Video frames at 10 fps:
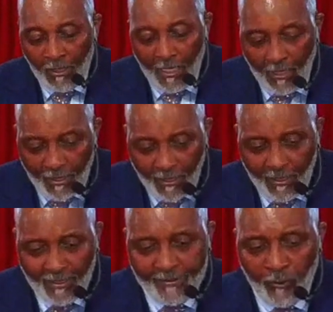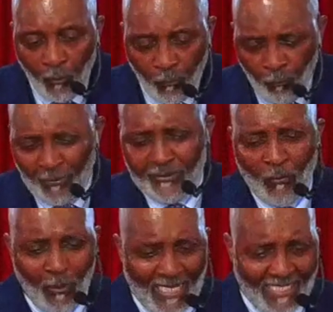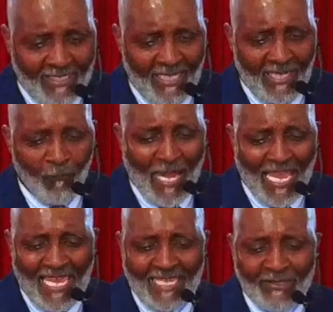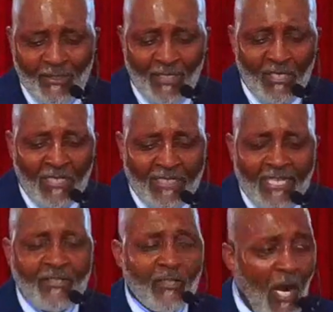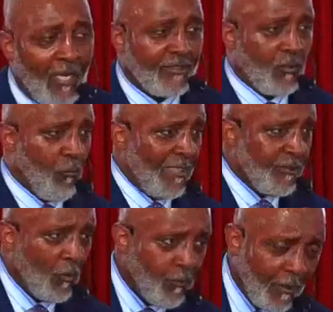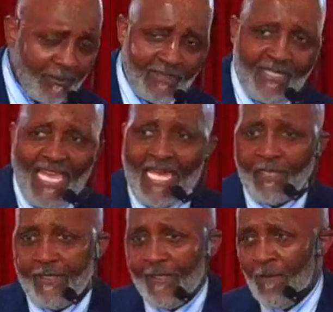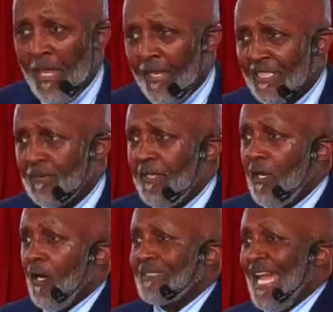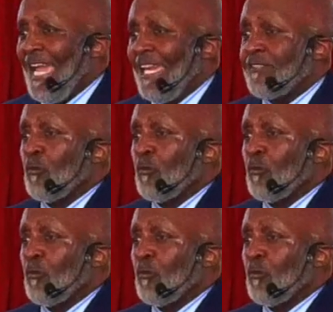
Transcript: uh, uh, uh, uh do with you what I did, why I had to incarcerate your personality, is because I had to